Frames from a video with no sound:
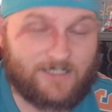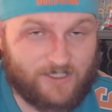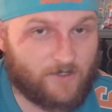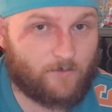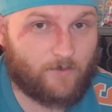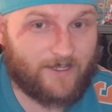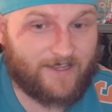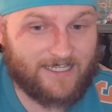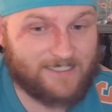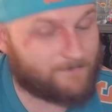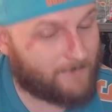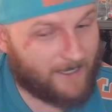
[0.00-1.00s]
should win
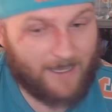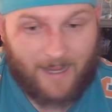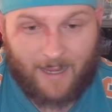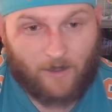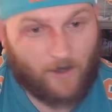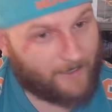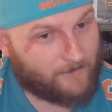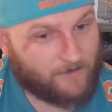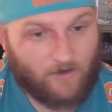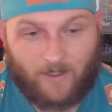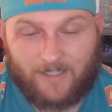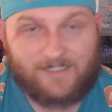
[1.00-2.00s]
this, but like the
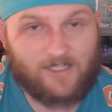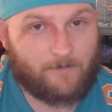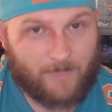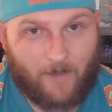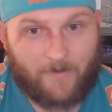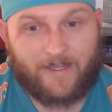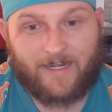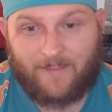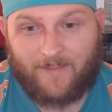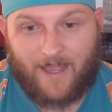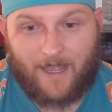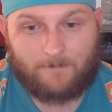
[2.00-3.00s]
Knights, I'm going
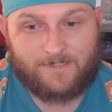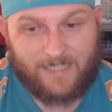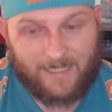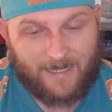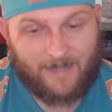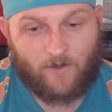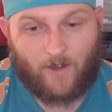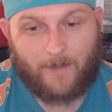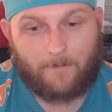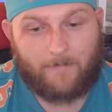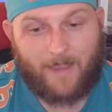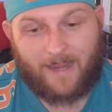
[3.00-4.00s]
another upset, and I
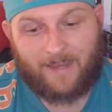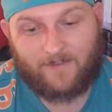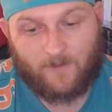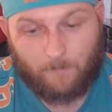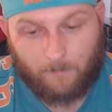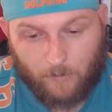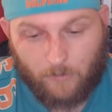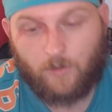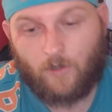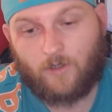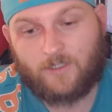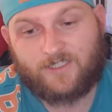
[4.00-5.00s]
am backing the
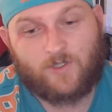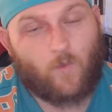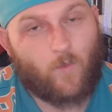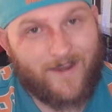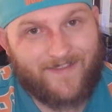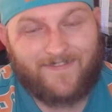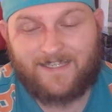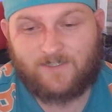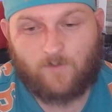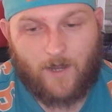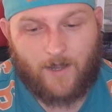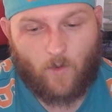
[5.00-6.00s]
Bulldogs to win
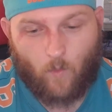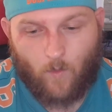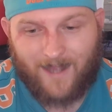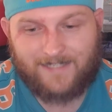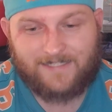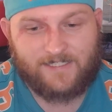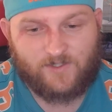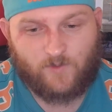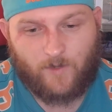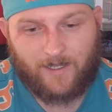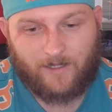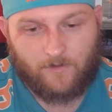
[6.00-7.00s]
this one,
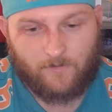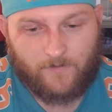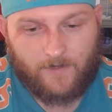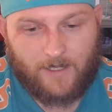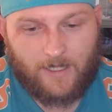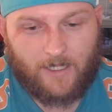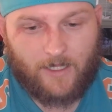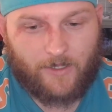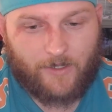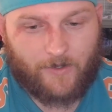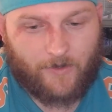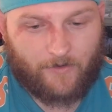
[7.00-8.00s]
1-12.
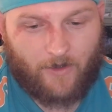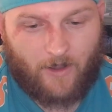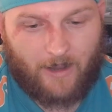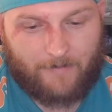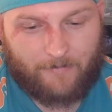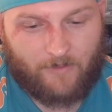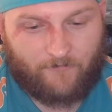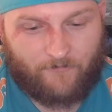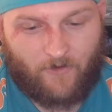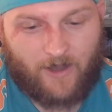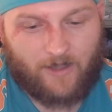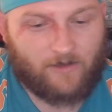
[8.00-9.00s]
All right, the
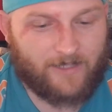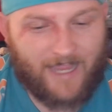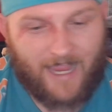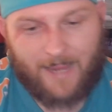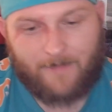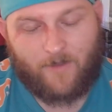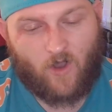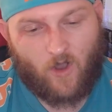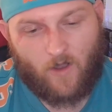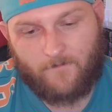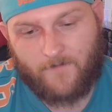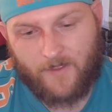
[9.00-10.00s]
final game
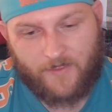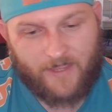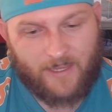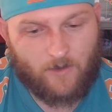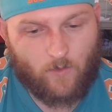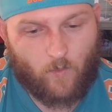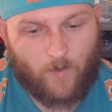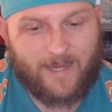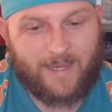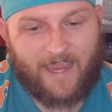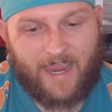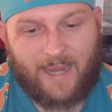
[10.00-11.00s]
of the
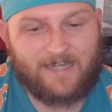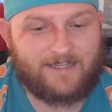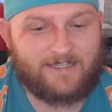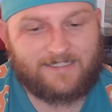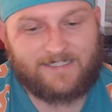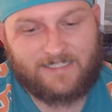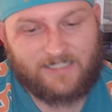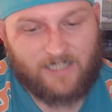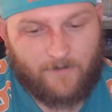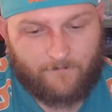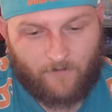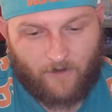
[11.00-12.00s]
weekend, the
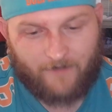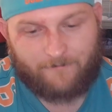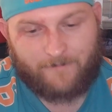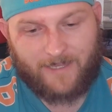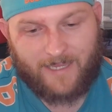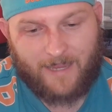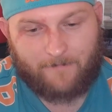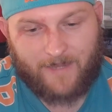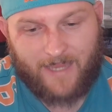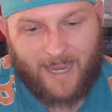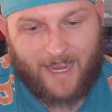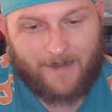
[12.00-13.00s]
6:05 p.m.
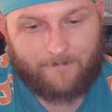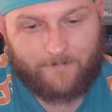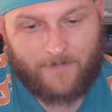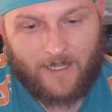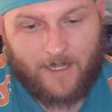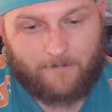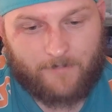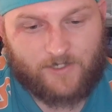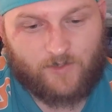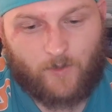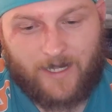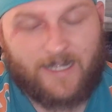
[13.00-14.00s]
game
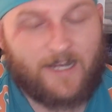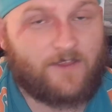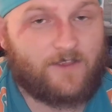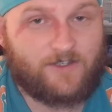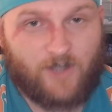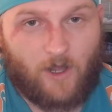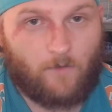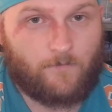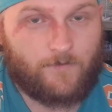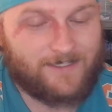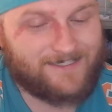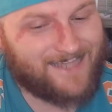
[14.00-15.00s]
between the
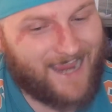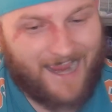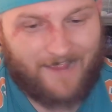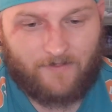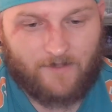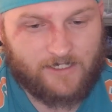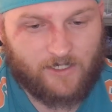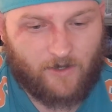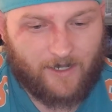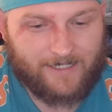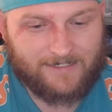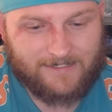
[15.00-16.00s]
Dolphins and the
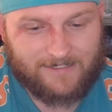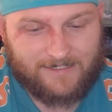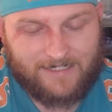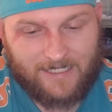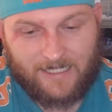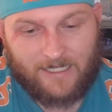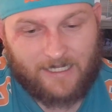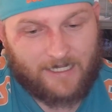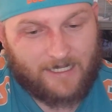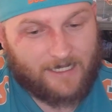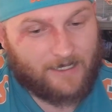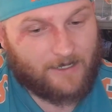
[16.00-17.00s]
Titans.
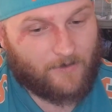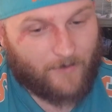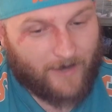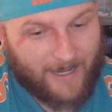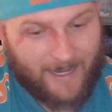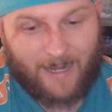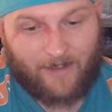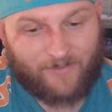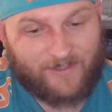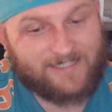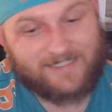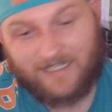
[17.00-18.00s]
Wow,
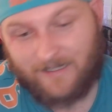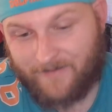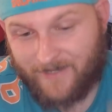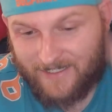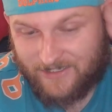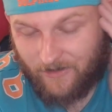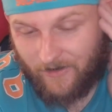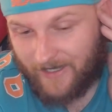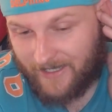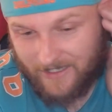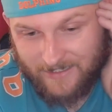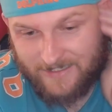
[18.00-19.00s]
this is going to be
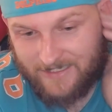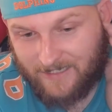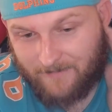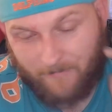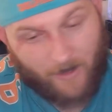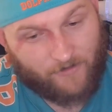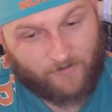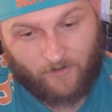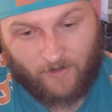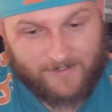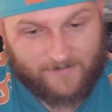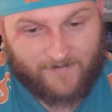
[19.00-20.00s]
exciting because both
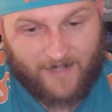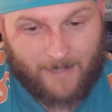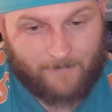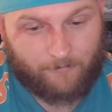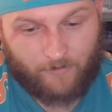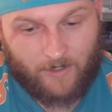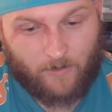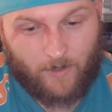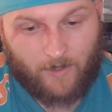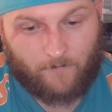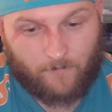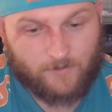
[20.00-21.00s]
sides have named pretty
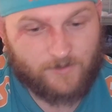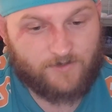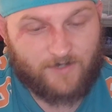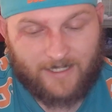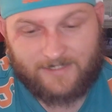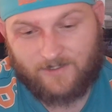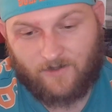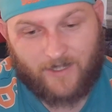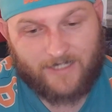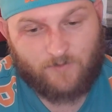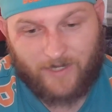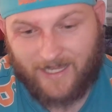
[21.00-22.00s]
well full-strength
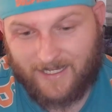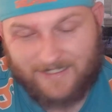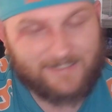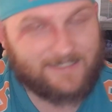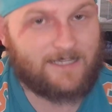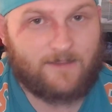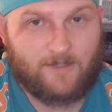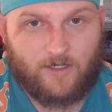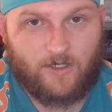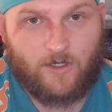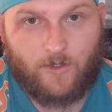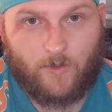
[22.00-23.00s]
sides. We get to see the
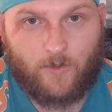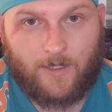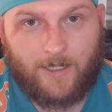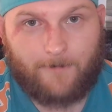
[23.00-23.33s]
new